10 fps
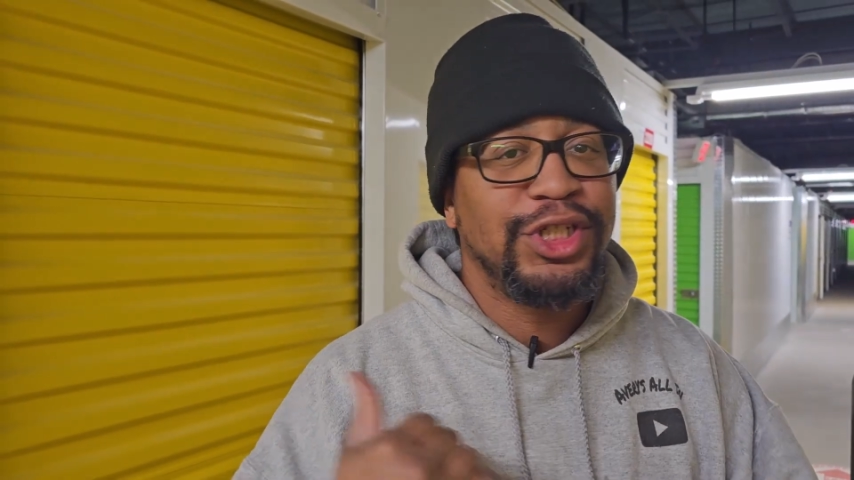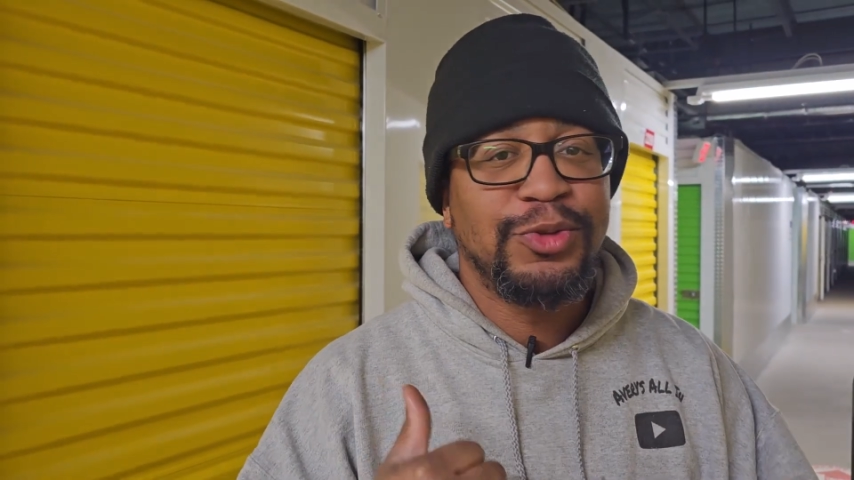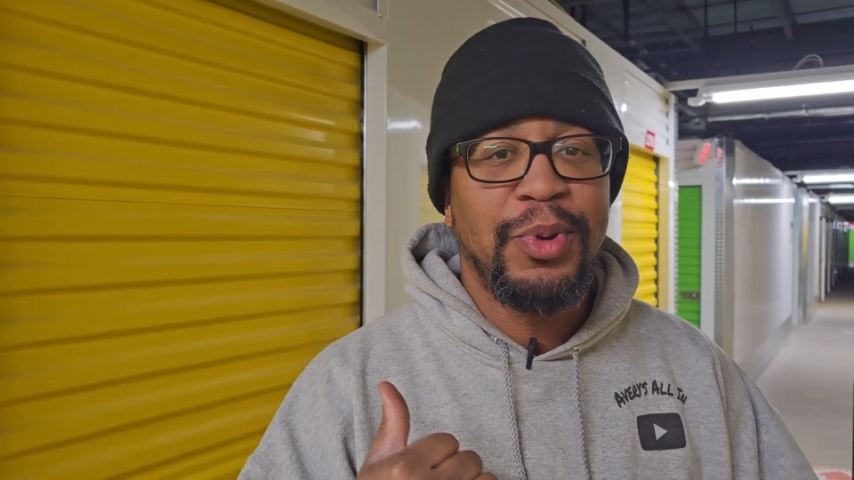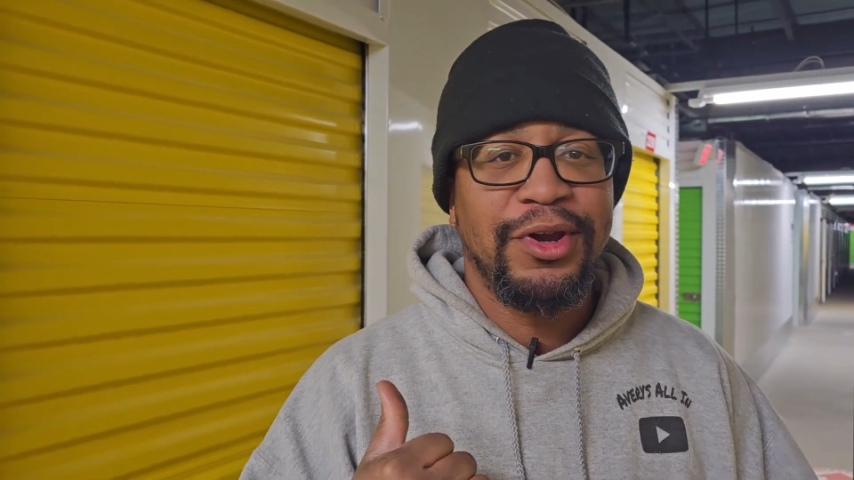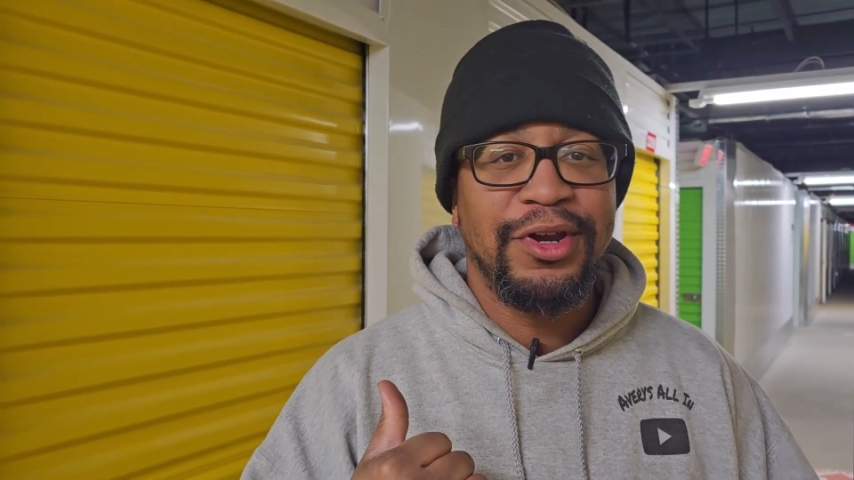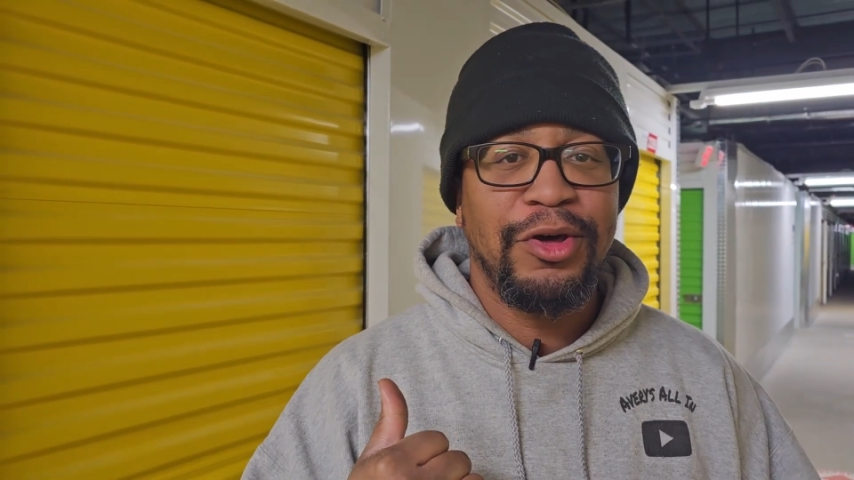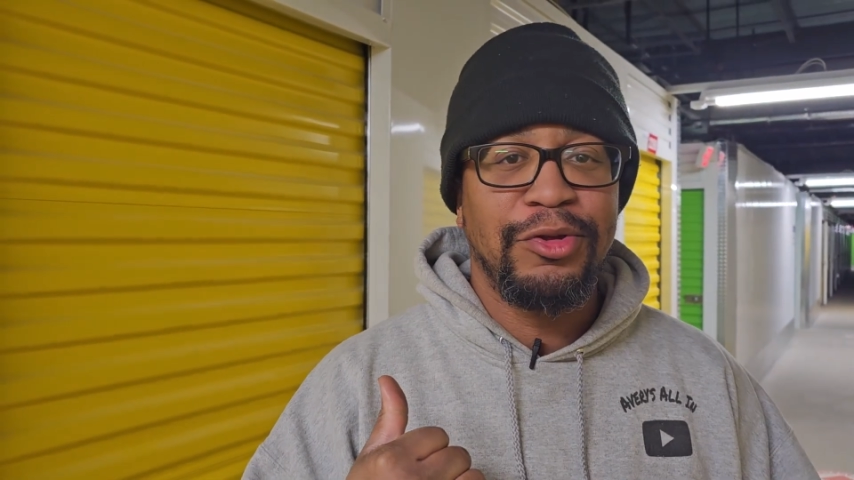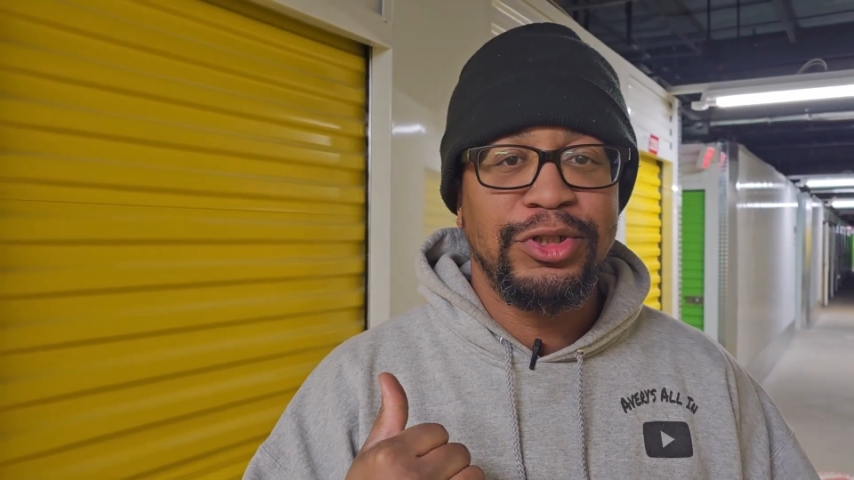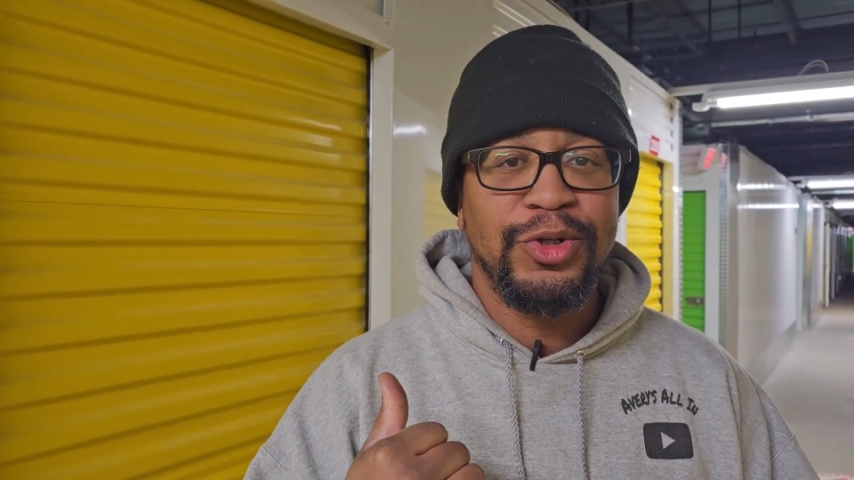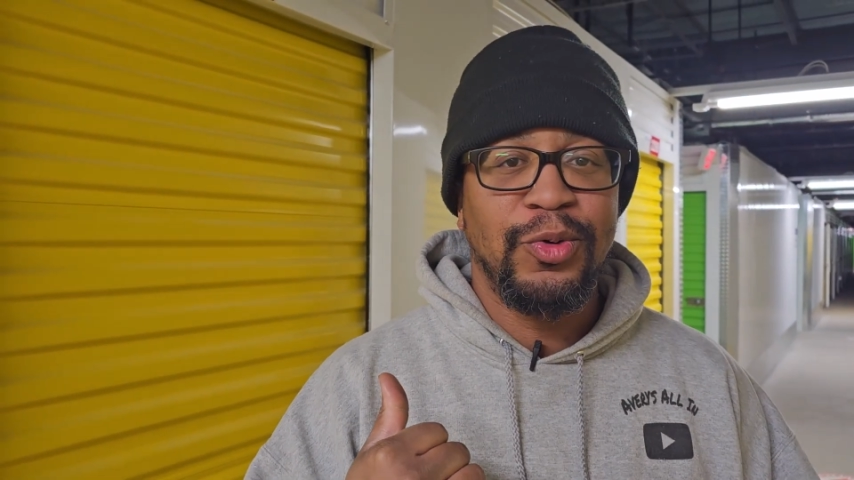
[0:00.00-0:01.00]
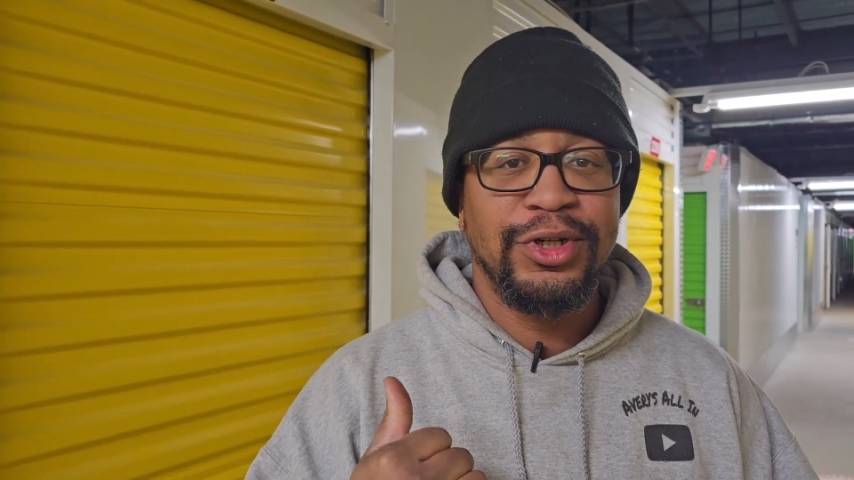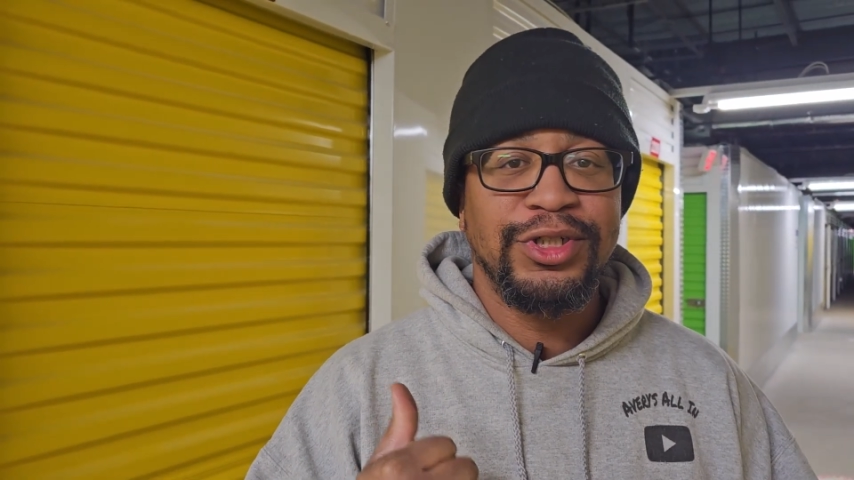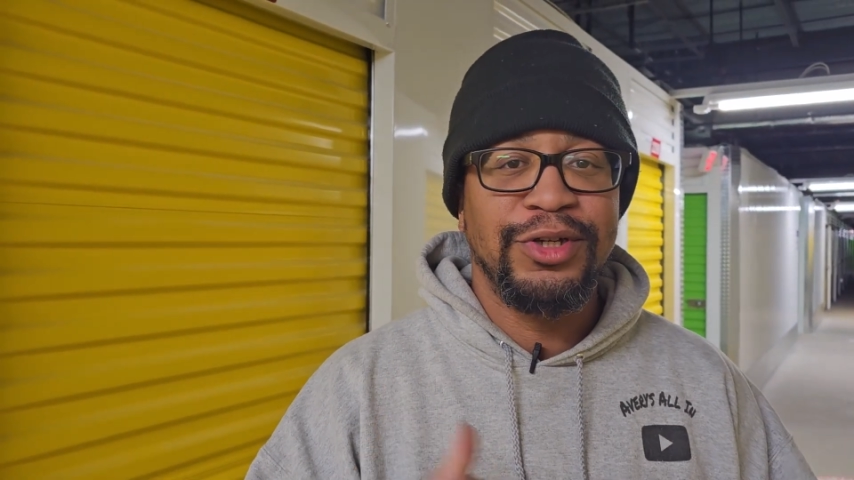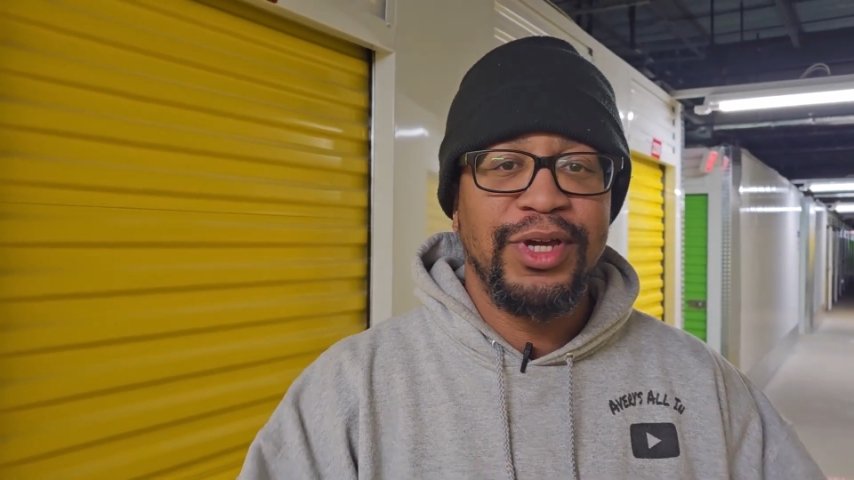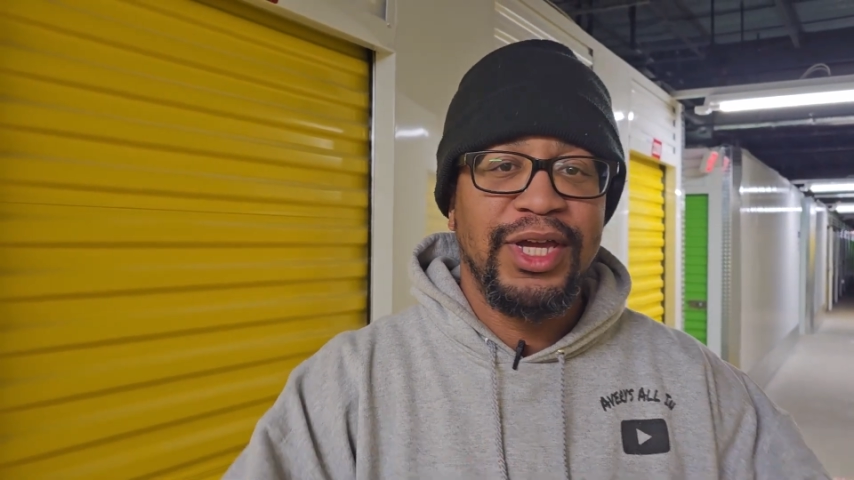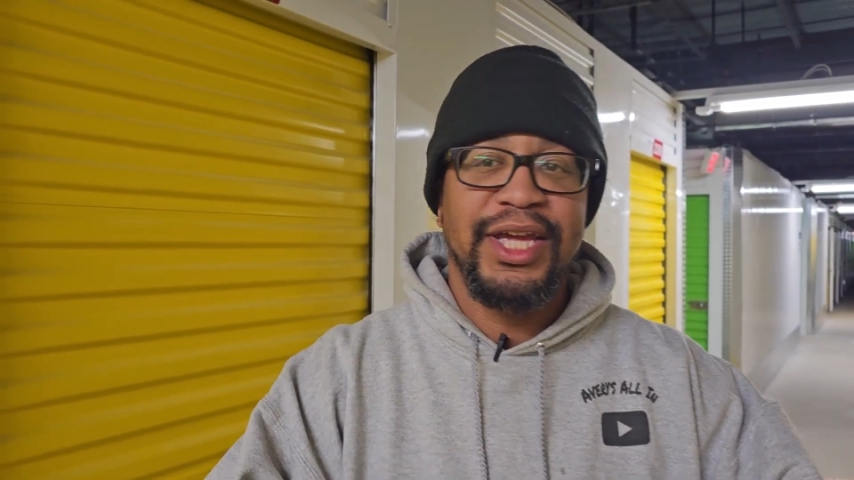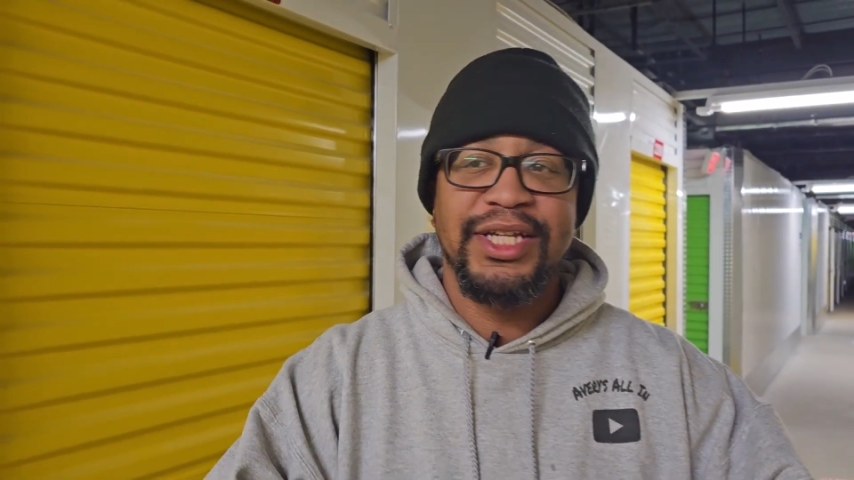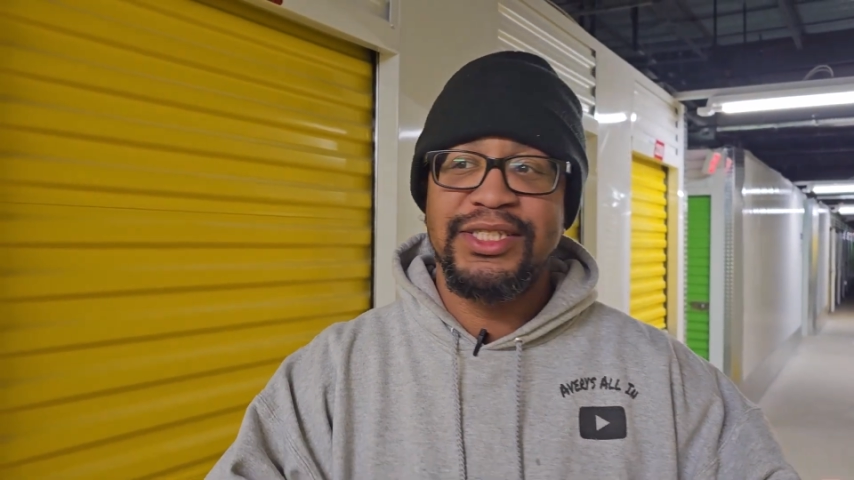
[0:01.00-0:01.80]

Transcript: We just bought another storage unit.